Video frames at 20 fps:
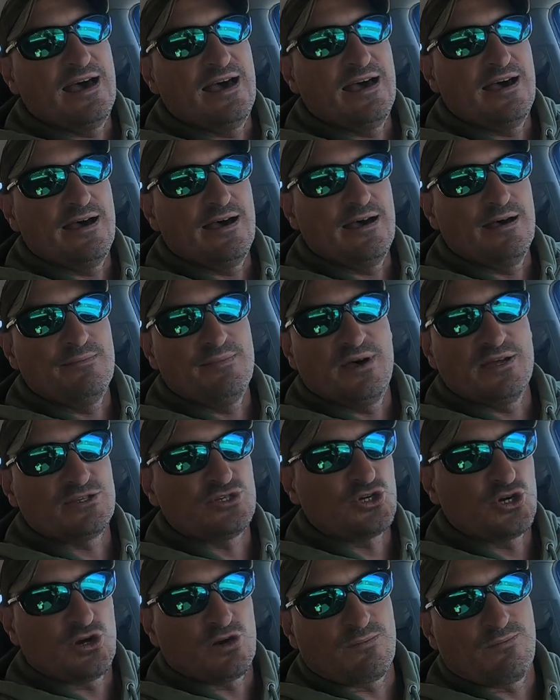
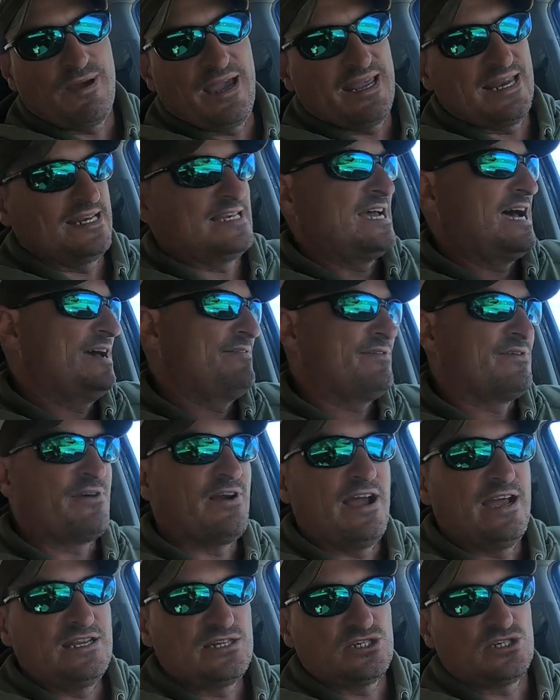a jerk bait, a dive
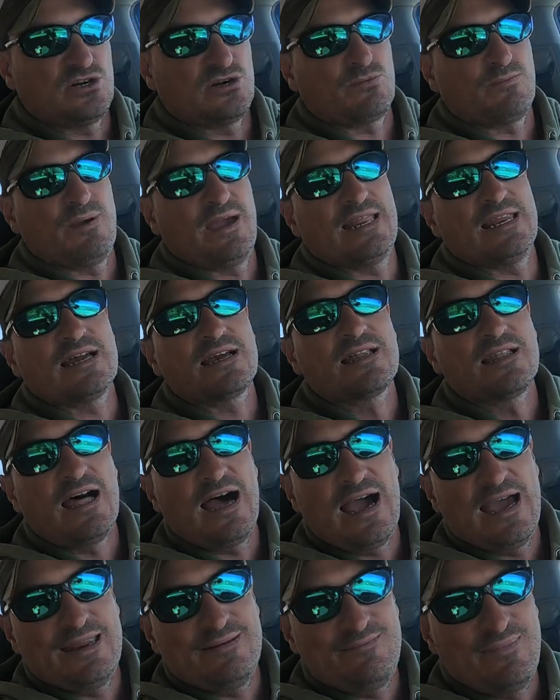and rise jerk bait, a
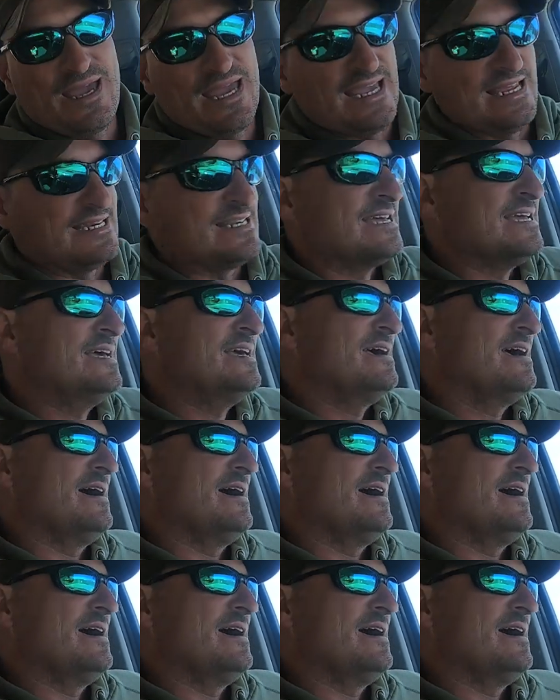glide bait,